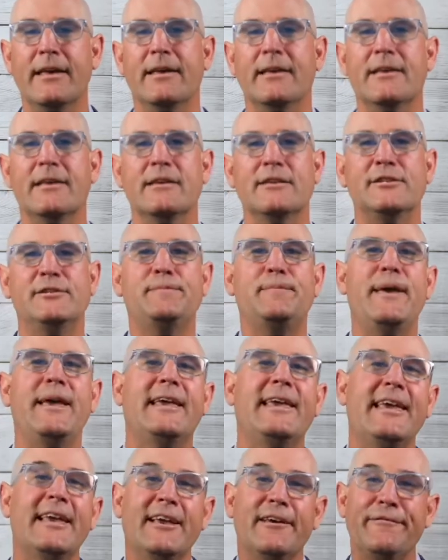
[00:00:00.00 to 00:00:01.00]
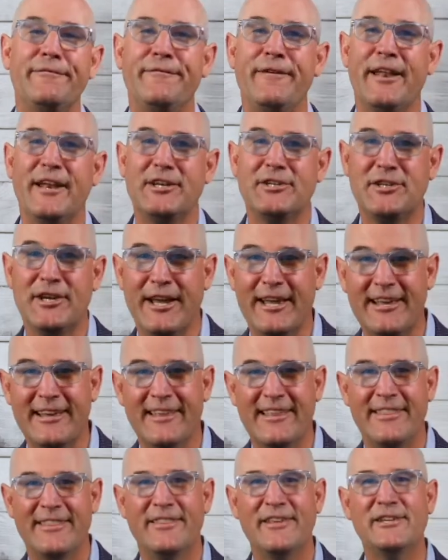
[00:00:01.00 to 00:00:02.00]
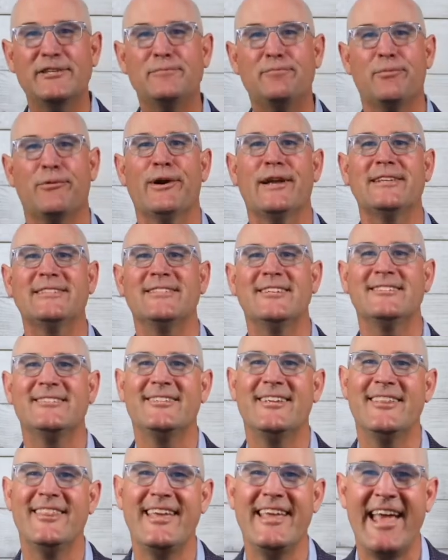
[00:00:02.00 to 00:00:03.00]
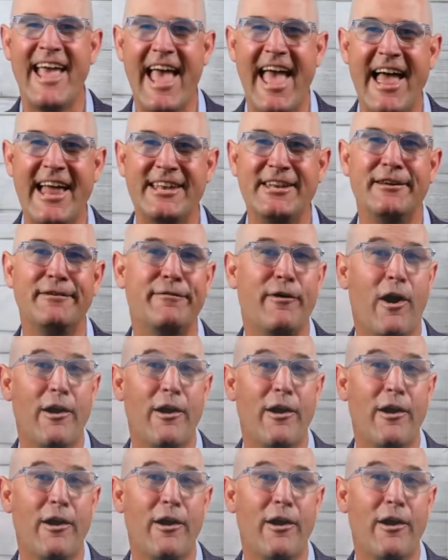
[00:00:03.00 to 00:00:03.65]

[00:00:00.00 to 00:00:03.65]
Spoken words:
Speaking of finishing, this brings us to the end of our